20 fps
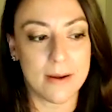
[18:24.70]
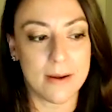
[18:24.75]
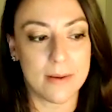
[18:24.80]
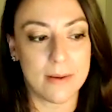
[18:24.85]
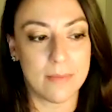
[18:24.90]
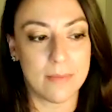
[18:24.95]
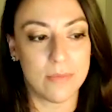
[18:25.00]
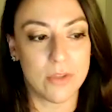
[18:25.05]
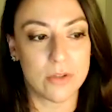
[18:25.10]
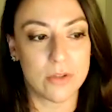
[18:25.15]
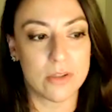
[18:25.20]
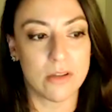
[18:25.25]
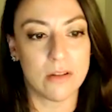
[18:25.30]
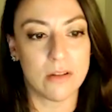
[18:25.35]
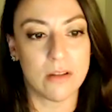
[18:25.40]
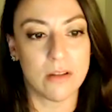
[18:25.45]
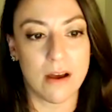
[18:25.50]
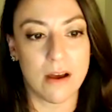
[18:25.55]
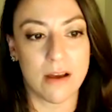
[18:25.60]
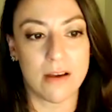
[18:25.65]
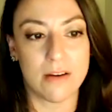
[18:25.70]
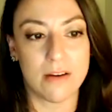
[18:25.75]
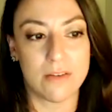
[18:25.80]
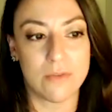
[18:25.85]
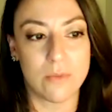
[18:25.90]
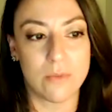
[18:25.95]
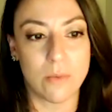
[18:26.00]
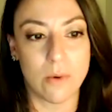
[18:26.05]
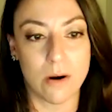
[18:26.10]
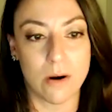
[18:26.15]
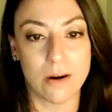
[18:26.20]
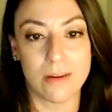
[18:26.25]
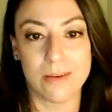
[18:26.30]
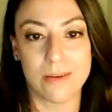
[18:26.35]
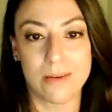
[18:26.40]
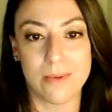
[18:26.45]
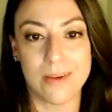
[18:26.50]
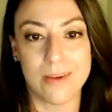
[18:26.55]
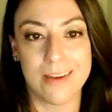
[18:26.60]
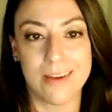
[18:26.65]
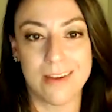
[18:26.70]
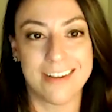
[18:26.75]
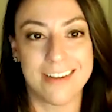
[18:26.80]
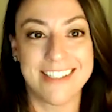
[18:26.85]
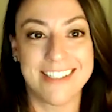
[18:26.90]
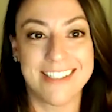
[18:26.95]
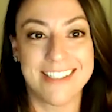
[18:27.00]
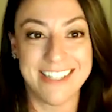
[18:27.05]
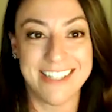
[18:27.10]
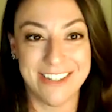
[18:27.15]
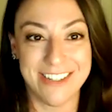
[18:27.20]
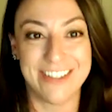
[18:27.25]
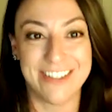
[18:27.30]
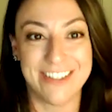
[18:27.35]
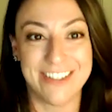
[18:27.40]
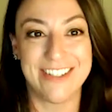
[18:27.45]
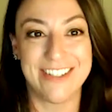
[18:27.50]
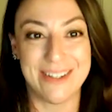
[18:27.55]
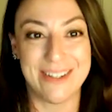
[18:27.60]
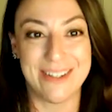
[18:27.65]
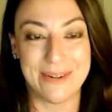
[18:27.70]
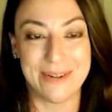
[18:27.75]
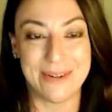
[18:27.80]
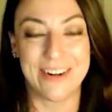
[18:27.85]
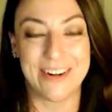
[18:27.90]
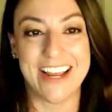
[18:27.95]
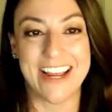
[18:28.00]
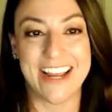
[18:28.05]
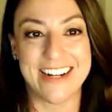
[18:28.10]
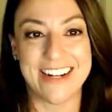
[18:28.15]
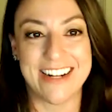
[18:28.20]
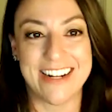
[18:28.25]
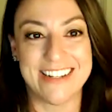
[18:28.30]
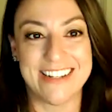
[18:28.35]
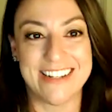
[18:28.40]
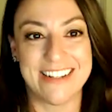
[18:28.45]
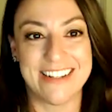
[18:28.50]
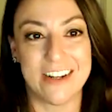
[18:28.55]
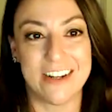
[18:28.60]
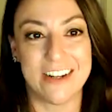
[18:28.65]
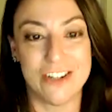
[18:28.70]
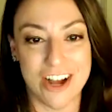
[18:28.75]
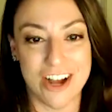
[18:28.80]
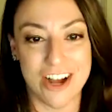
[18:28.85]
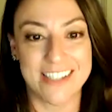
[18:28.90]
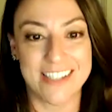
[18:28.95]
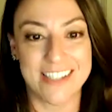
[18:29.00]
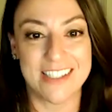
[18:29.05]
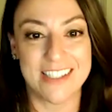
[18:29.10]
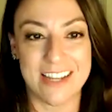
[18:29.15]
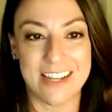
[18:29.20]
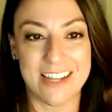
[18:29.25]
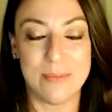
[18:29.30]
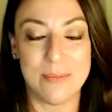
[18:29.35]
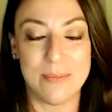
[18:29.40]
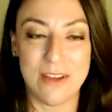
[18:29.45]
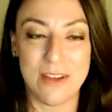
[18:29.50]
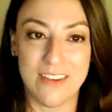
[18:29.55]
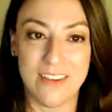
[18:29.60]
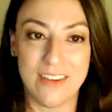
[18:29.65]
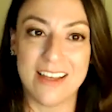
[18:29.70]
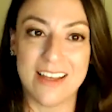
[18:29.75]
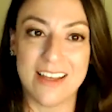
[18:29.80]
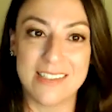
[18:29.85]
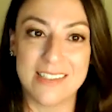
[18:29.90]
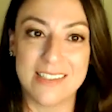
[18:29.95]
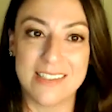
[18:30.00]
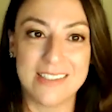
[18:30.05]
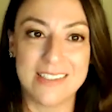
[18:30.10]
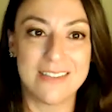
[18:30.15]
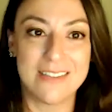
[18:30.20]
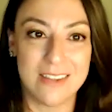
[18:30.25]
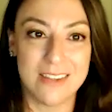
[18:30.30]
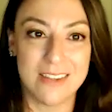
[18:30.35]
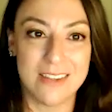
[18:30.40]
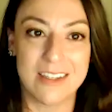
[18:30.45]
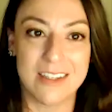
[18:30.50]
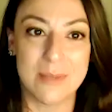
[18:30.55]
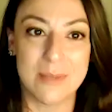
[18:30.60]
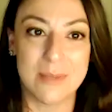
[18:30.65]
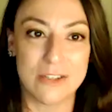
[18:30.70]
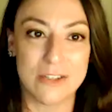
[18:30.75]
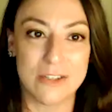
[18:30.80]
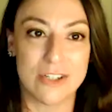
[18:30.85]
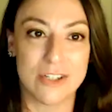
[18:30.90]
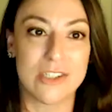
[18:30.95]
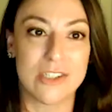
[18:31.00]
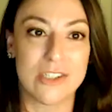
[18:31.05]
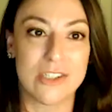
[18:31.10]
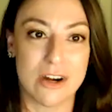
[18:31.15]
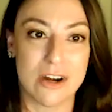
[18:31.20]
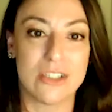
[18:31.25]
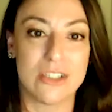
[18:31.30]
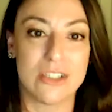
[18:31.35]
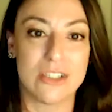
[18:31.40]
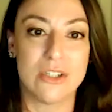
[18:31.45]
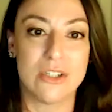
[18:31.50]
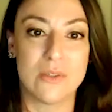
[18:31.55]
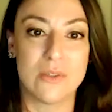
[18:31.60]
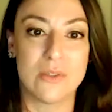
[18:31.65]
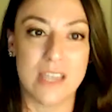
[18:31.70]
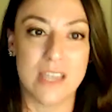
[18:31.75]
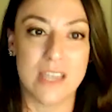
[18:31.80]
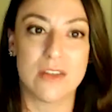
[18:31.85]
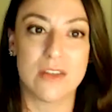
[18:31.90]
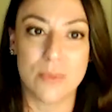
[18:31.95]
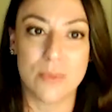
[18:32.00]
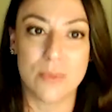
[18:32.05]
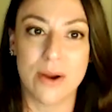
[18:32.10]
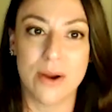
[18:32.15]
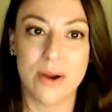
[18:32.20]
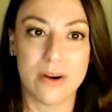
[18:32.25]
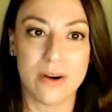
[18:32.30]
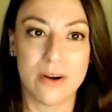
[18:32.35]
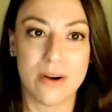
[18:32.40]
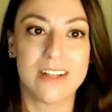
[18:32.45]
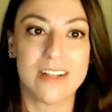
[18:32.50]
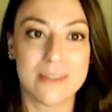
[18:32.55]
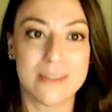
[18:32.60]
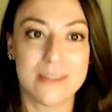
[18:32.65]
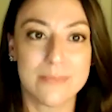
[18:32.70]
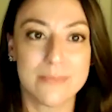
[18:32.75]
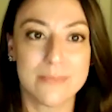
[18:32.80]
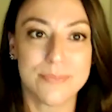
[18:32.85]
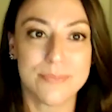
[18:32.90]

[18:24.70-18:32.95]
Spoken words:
there's a lot of work that we can continue to do and adjust and pivot as the administration starts to set their priorities.